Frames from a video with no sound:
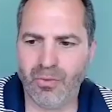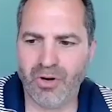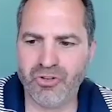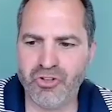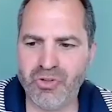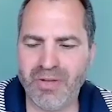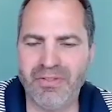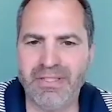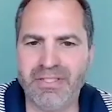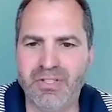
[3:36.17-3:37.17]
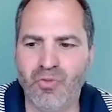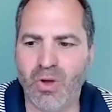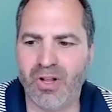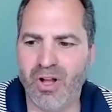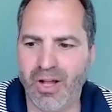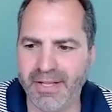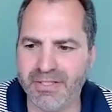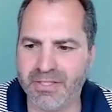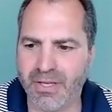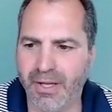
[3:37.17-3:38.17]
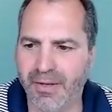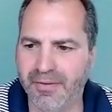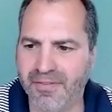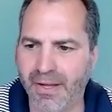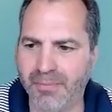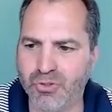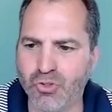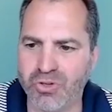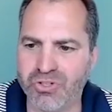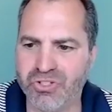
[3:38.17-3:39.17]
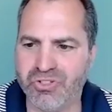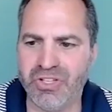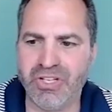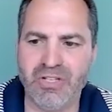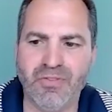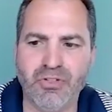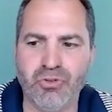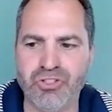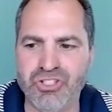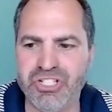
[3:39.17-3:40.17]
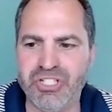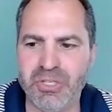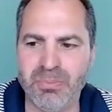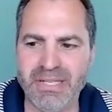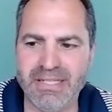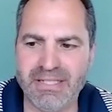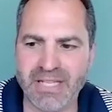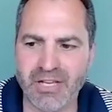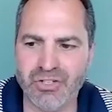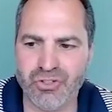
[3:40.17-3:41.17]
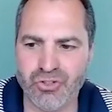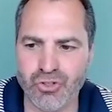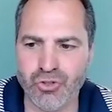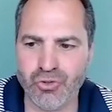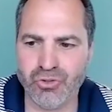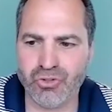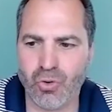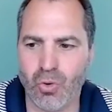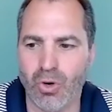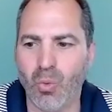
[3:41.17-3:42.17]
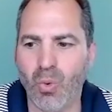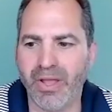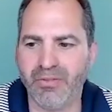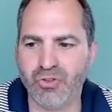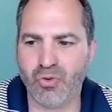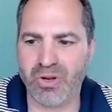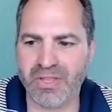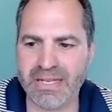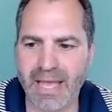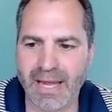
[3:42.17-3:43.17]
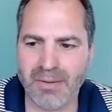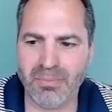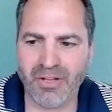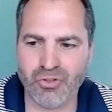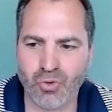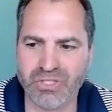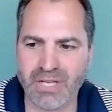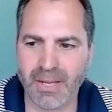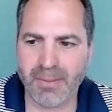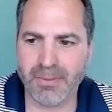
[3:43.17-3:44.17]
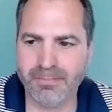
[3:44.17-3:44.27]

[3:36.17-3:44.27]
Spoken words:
Roger, do you have a list of what kinds of sources the individual GCP stations use, or a way of sorting the data by source type?